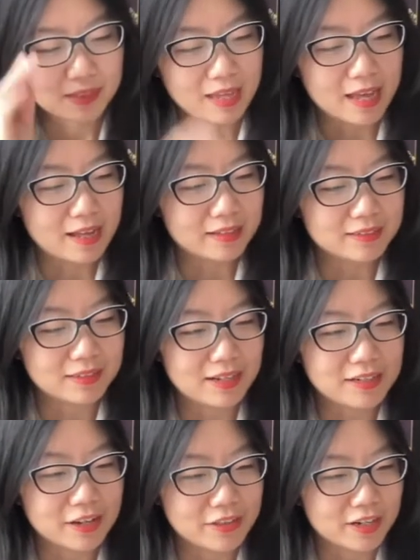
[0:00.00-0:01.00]
And
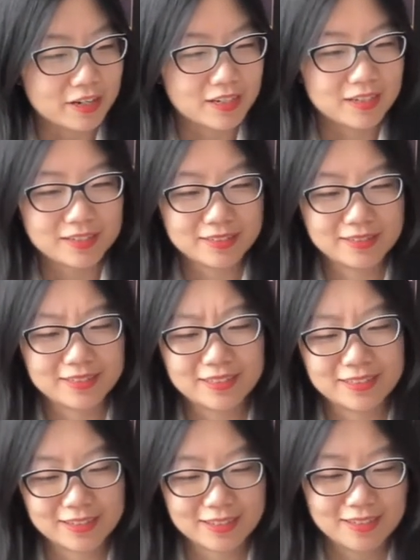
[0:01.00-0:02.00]
another
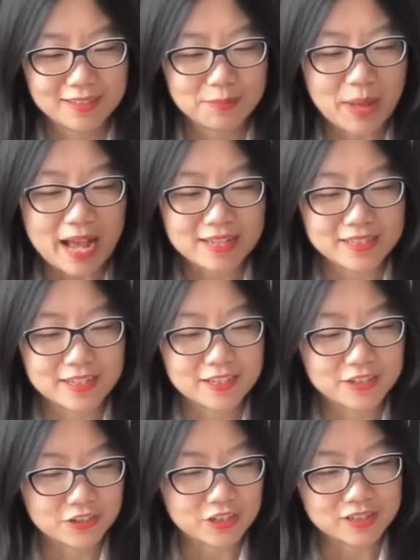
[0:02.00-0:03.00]

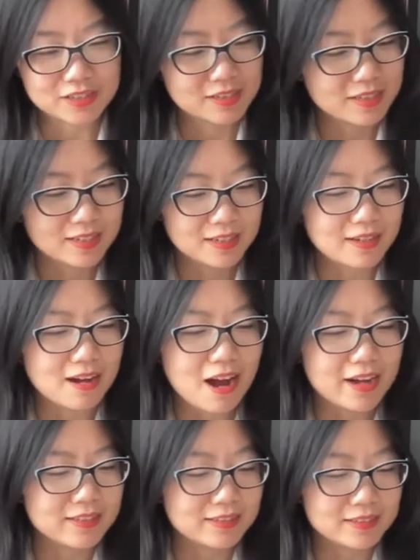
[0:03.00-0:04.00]
passage just
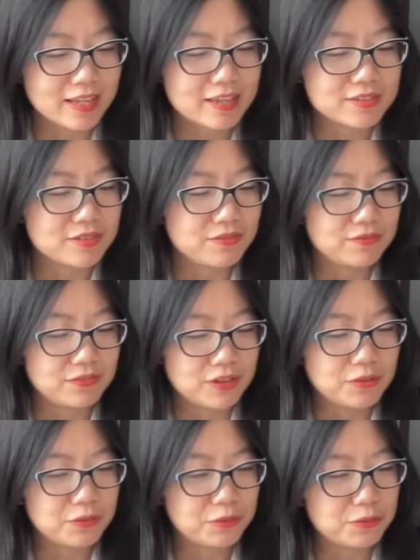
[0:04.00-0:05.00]
on his
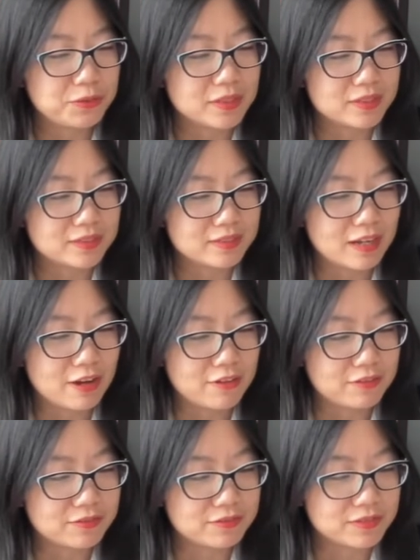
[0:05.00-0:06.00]
view
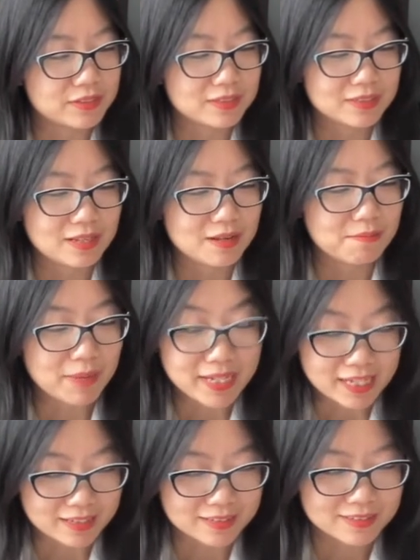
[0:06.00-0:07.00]
of
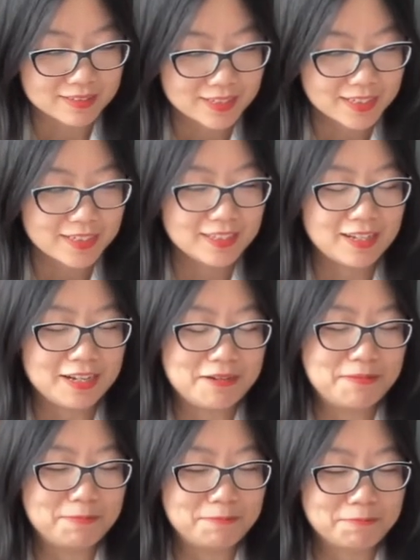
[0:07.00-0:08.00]
money.
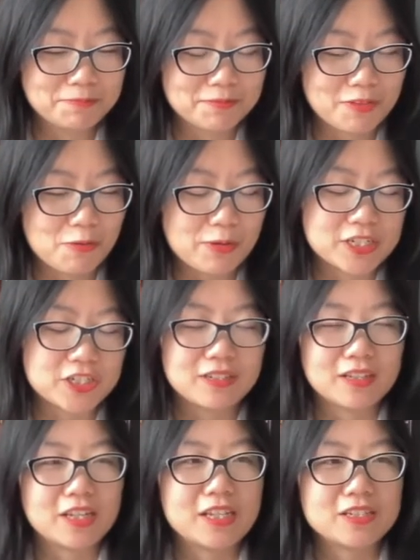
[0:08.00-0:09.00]
Um, which
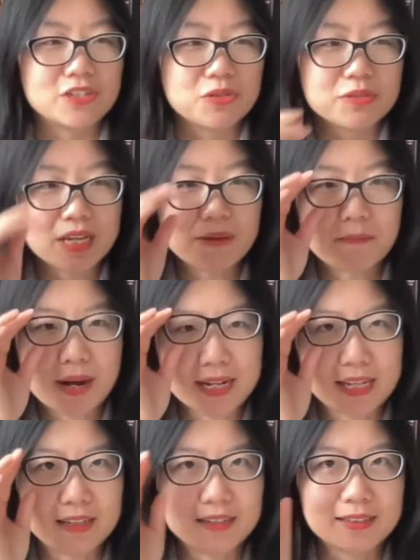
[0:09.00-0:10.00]
he's using
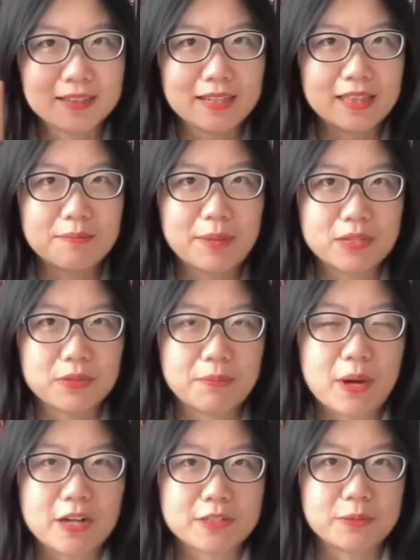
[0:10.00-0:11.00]
money in the best way
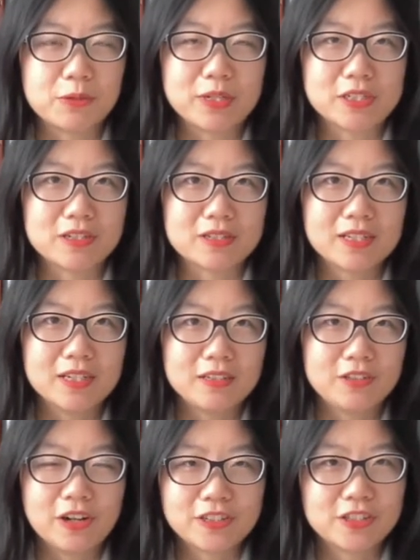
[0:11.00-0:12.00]
possible, which is
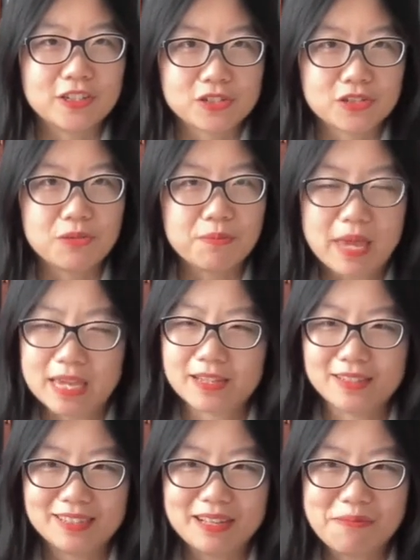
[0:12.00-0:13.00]
not just to
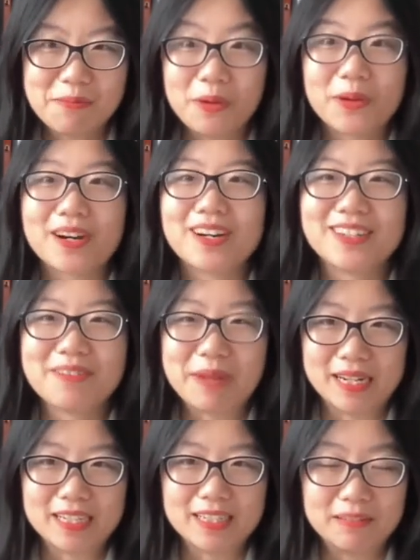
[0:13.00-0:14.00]
make more
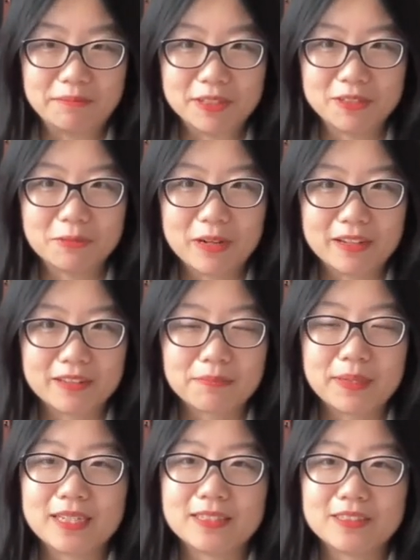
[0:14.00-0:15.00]
money and build wealth,
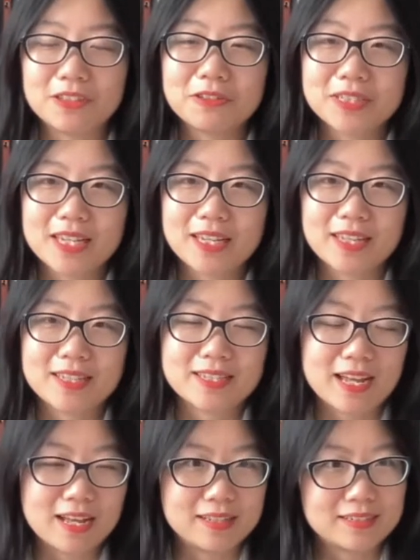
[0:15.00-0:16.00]
but he's using it
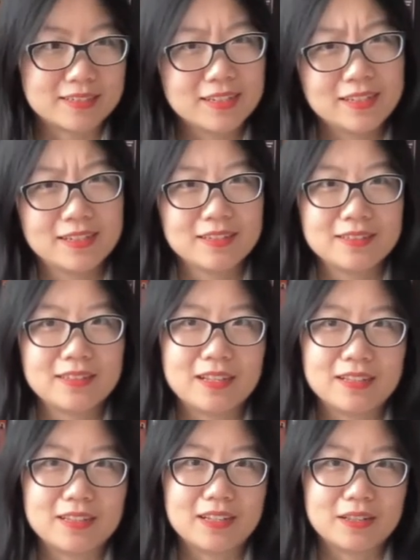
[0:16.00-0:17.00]
as
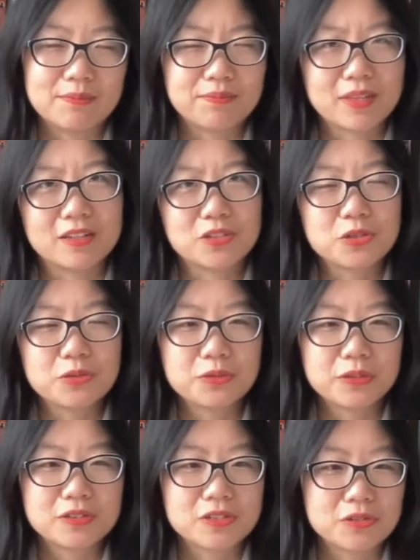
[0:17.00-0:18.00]
a, a
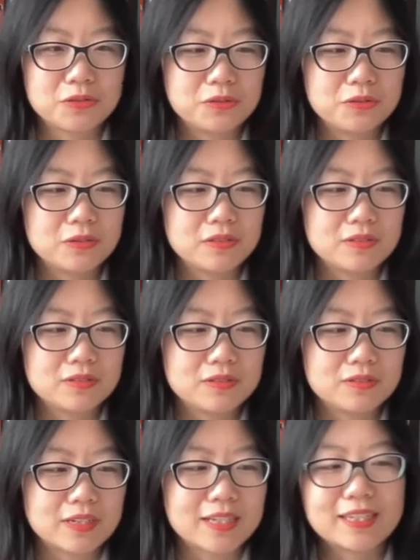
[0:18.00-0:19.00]
tool to
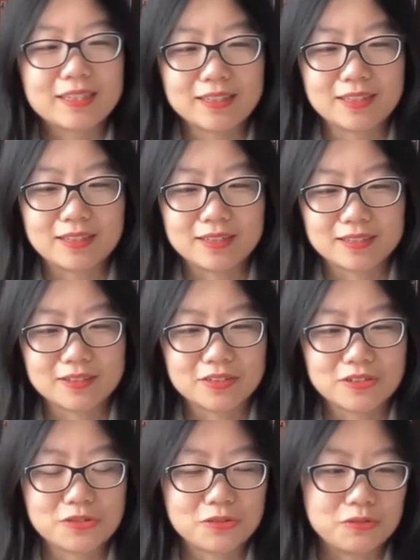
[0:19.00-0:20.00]
a key
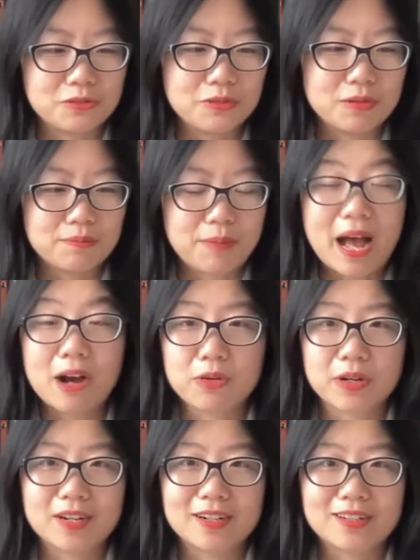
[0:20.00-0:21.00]
to
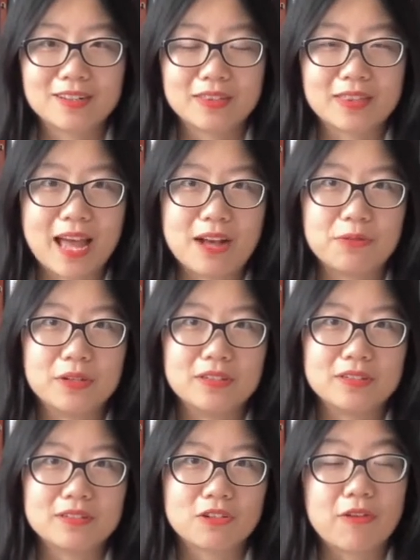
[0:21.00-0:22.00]
power that
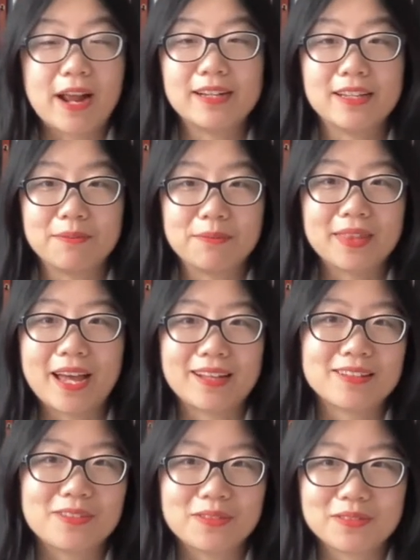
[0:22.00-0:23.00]
will grant him that
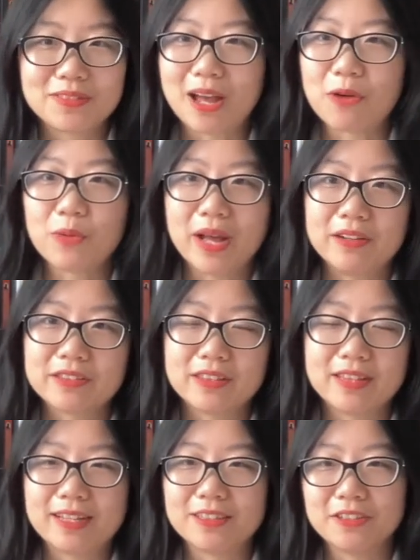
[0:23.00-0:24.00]
that wealth
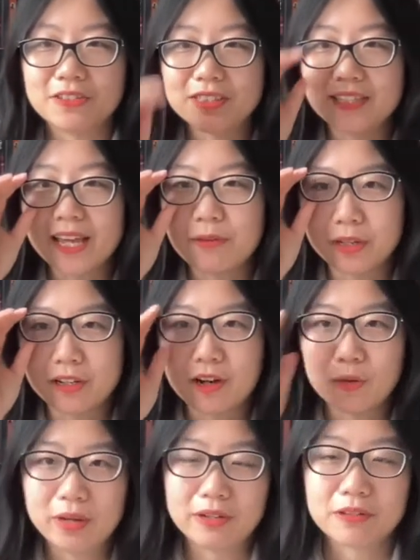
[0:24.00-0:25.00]
that you know today we
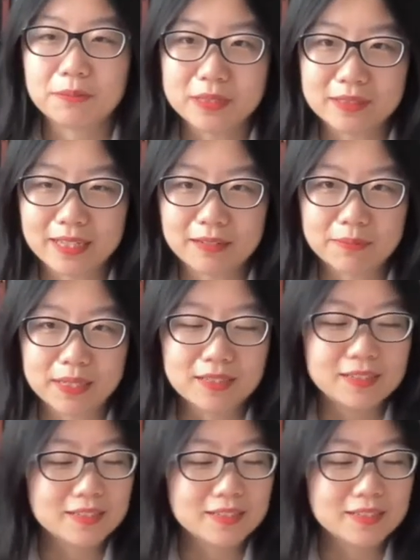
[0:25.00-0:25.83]
call wealth building, but